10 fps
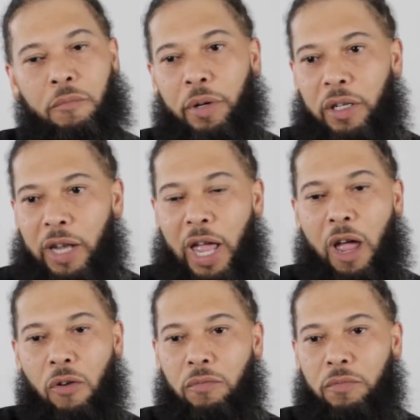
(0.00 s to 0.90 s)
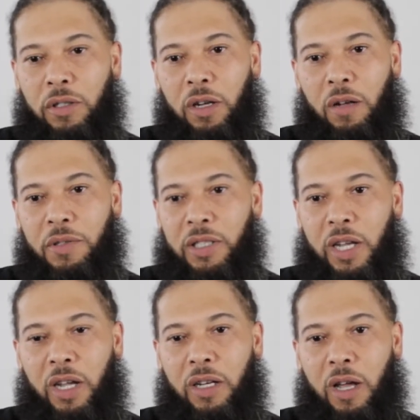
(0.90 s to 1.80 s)
But now, you know what I'm
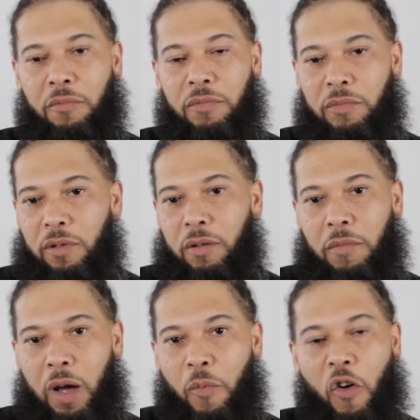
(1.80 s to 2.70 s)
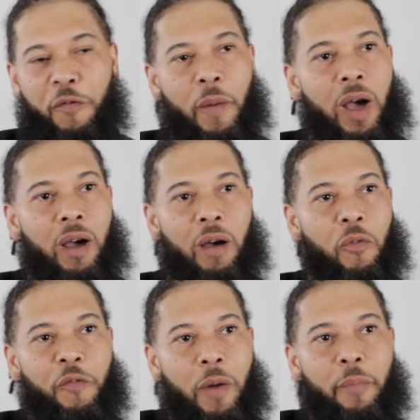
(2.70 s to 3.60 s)
saying, I'm off
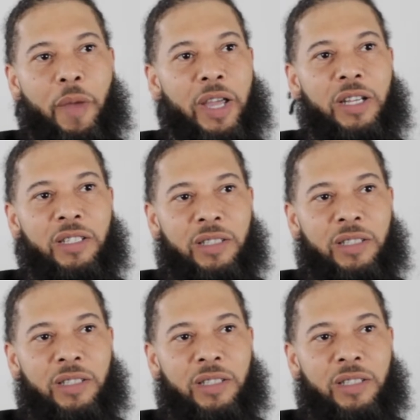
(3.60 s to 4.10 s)
my Megan Thee